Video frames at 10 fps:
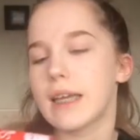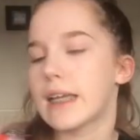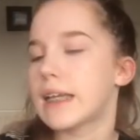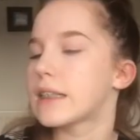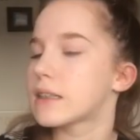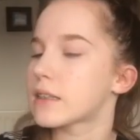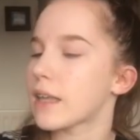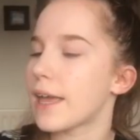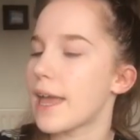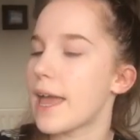It's
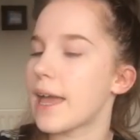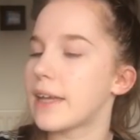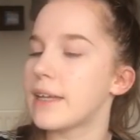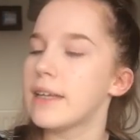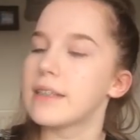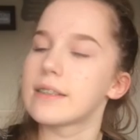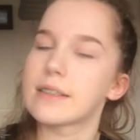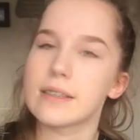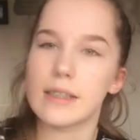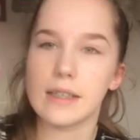a
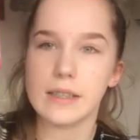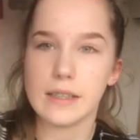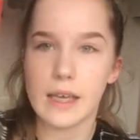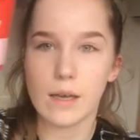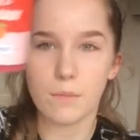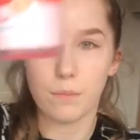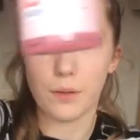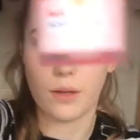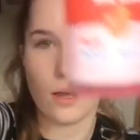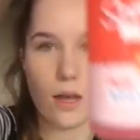Skinny Dip
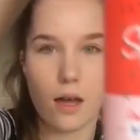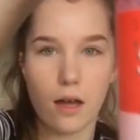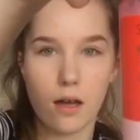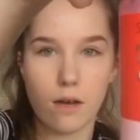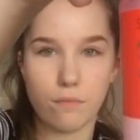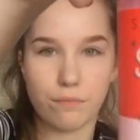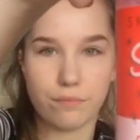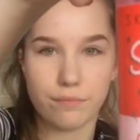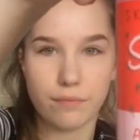um,